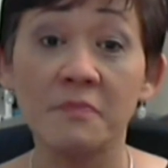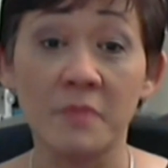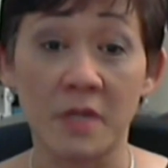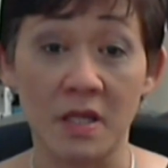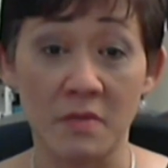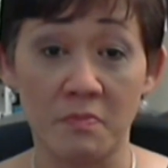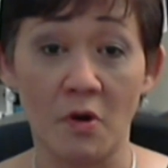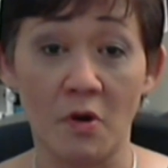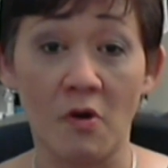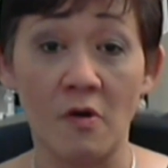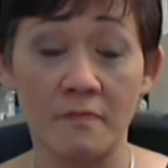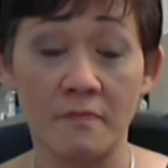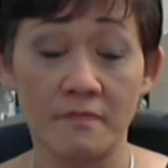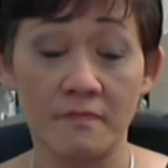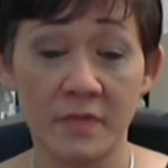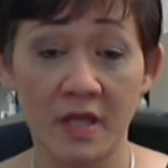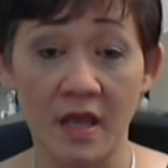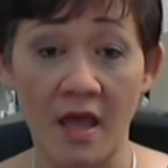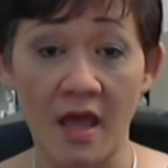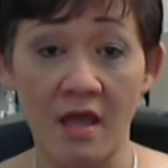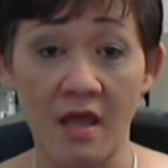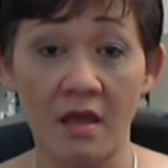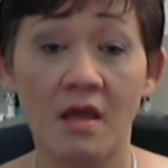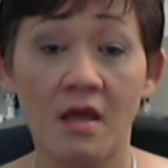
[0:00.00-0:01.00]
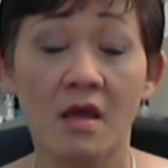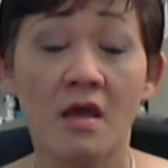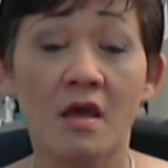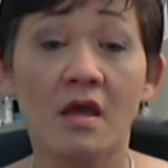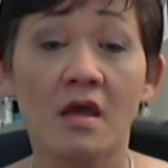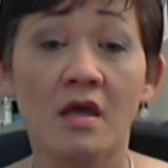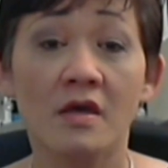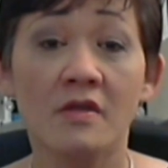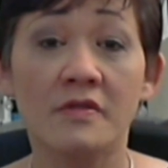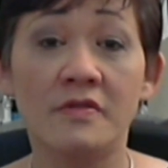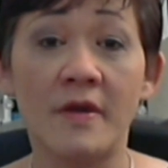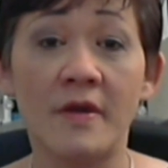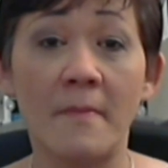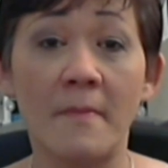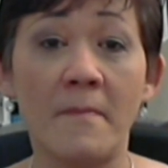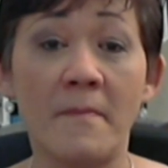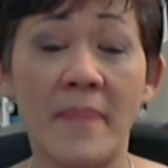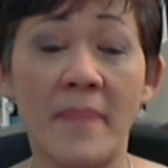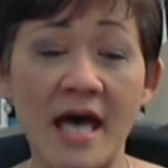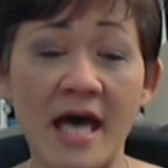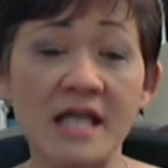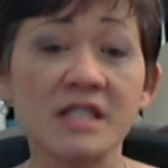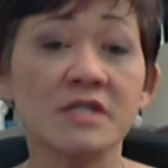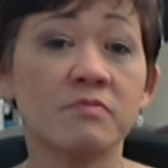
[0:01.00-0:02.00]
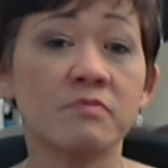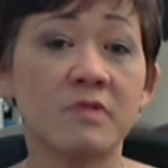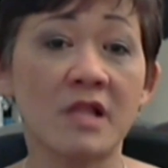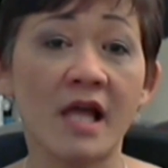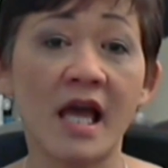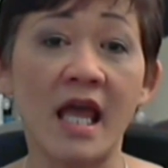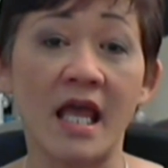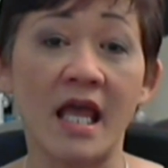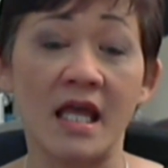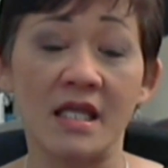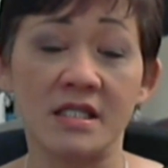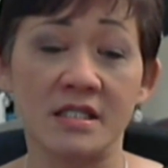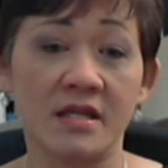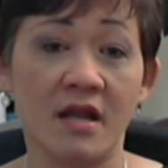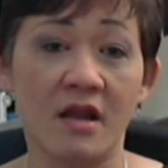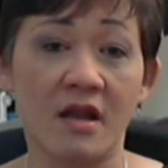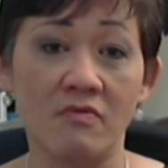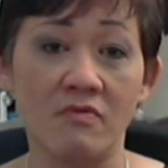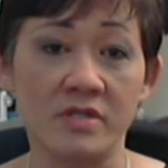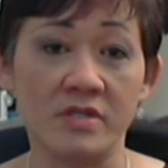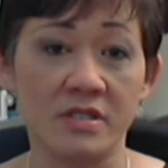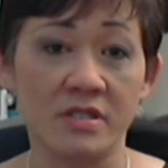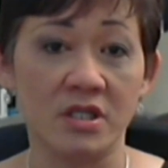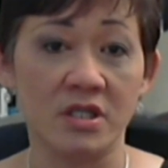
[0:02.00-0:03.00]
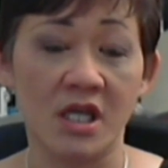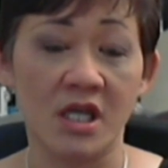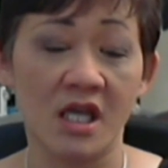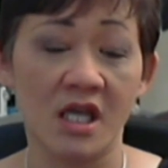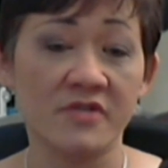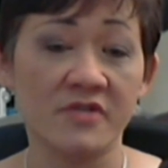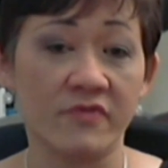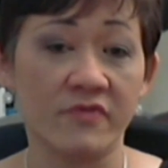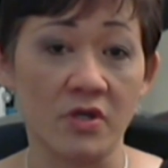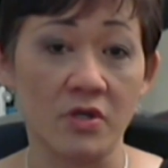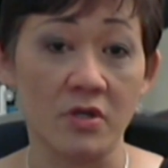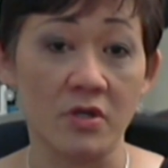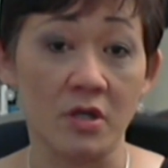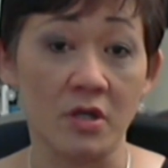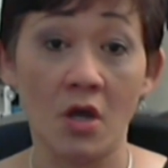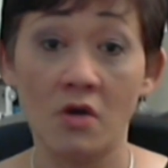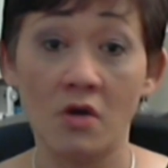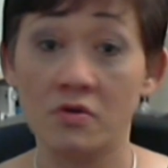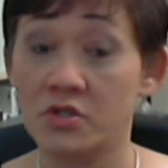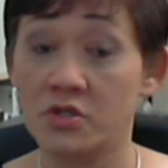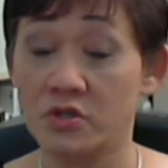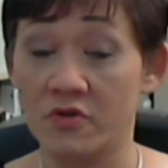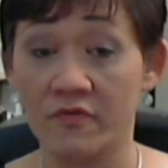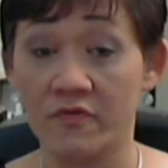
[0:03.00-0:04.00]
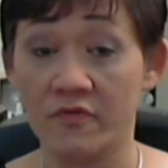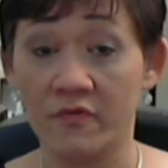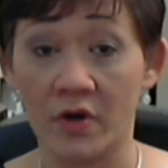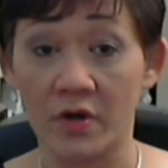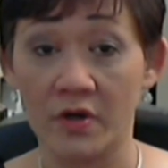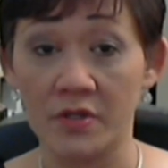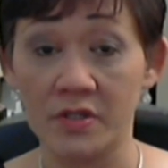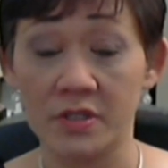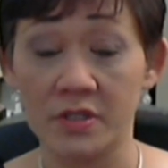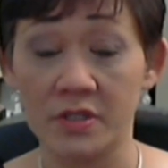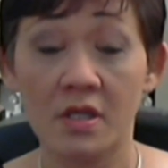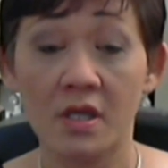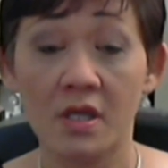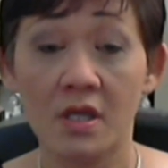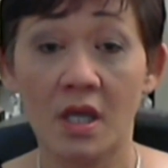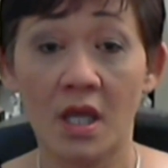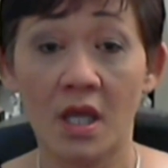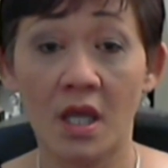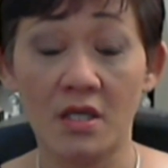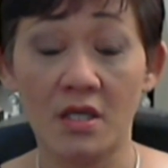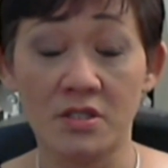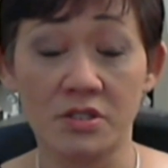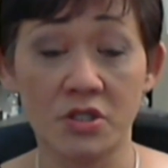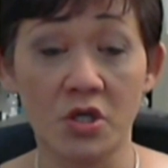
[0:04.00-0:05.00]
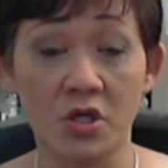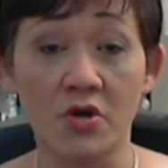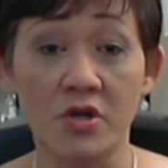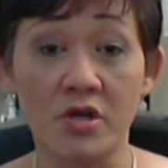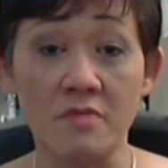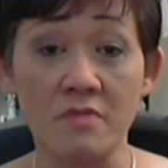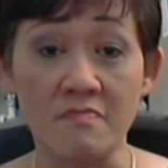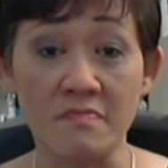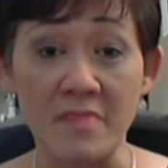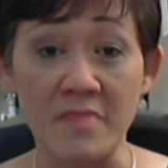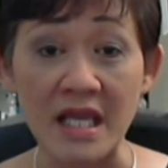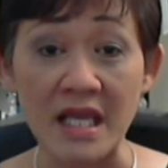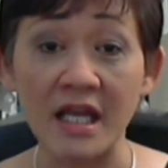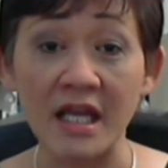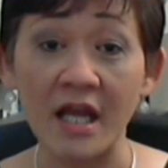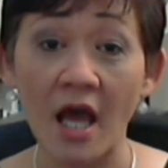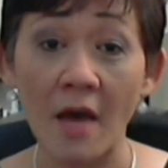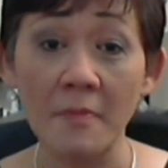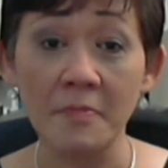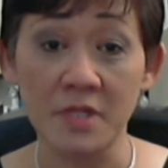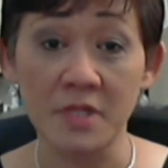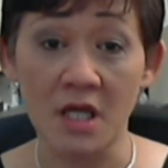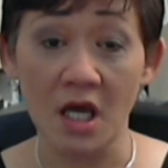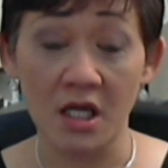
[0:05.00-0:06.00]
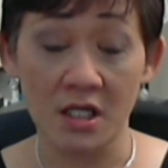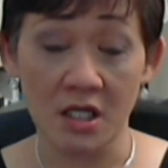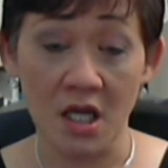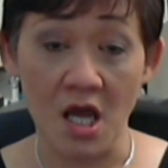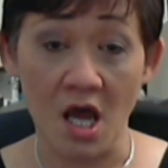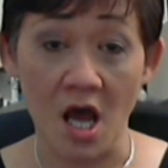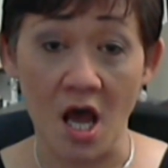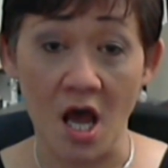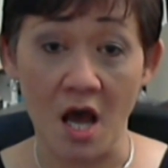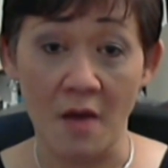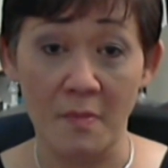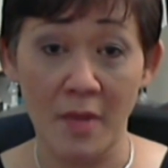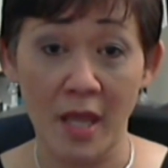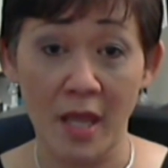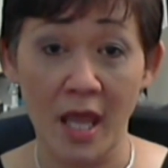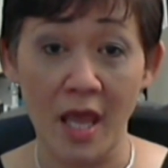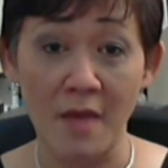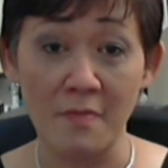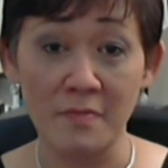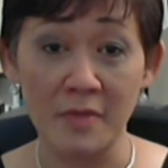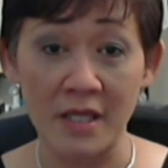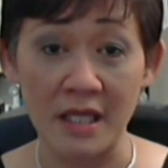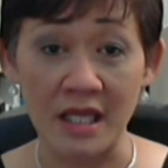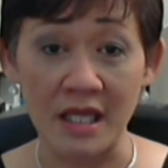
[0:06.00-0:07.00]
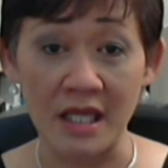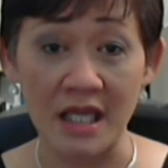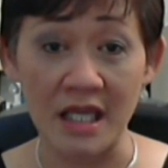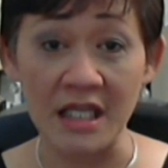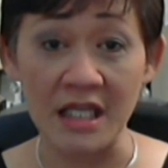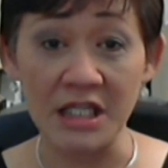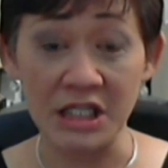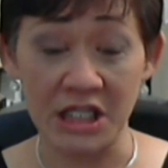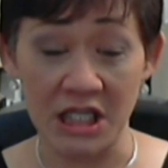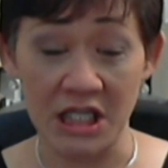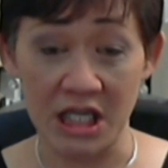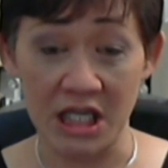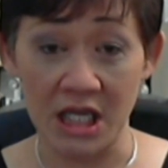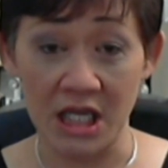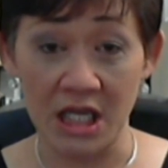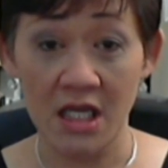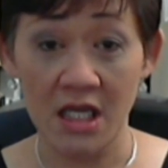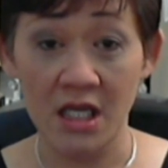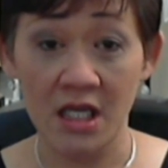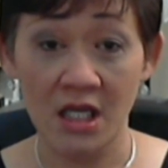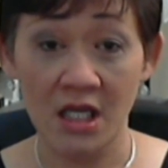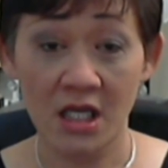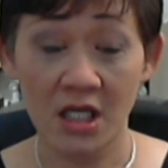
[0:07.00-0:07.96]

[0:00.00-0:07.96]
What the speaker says: people, okay? The best place that I would suggest for you to go to first is go to meetup.com, meetup.com,